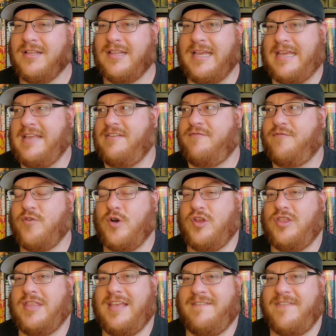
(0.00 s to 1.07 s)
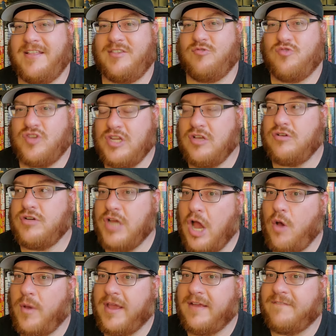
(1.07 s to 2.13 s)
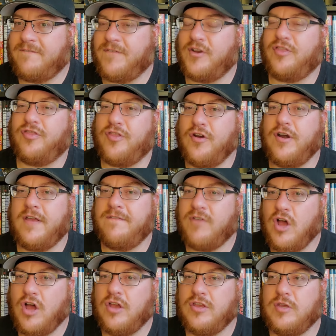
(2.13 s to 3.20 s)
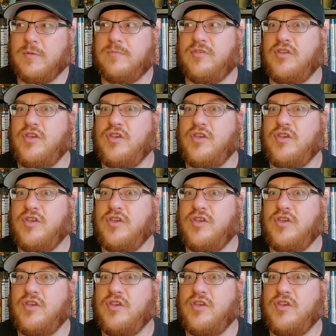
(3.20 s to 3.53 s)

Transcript: Like, if it's still going for 30 volumes,